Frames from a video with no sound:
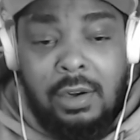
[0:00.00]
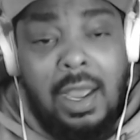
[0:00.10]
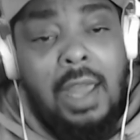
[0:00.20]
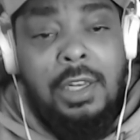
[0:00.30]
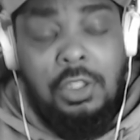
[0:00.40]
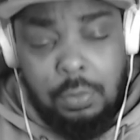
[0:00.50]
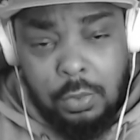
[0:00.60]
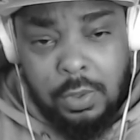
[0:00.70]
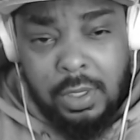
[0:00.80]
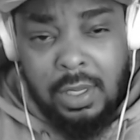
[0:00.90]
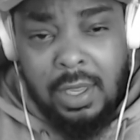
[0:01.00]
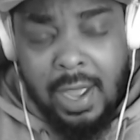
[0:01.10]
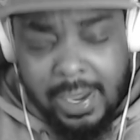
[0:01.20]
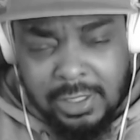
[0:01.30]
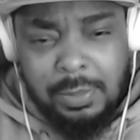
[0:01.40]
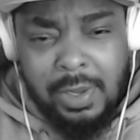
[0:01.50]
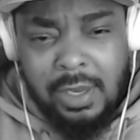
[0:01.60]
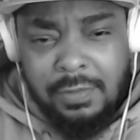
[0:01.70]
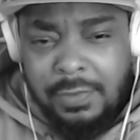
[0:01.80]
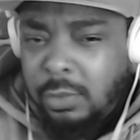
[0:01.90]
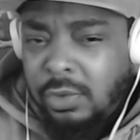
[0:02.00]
Holla at your boy, Heist Man the Foe.